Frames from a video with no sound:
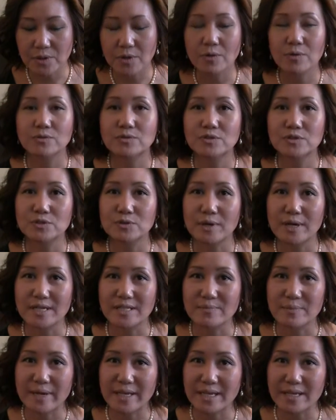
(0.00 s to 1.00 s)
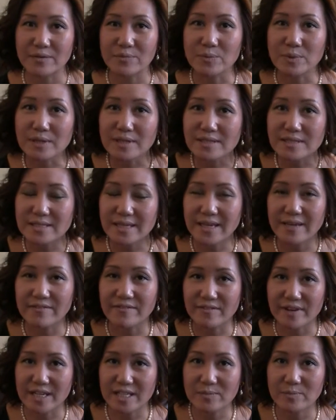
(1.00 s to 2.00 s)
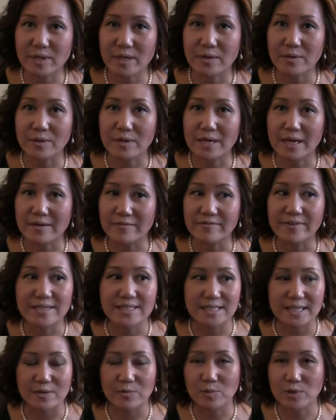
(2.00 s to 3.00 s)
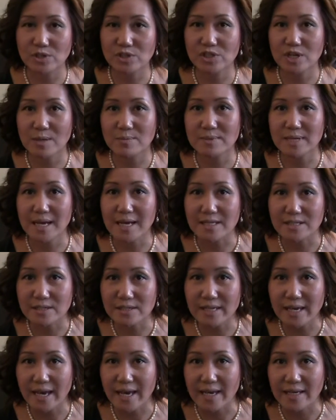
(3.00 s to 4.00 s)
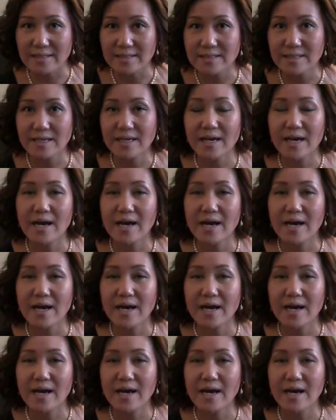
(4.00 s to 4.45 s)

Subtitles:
go to as many real estate investing workshops as you can.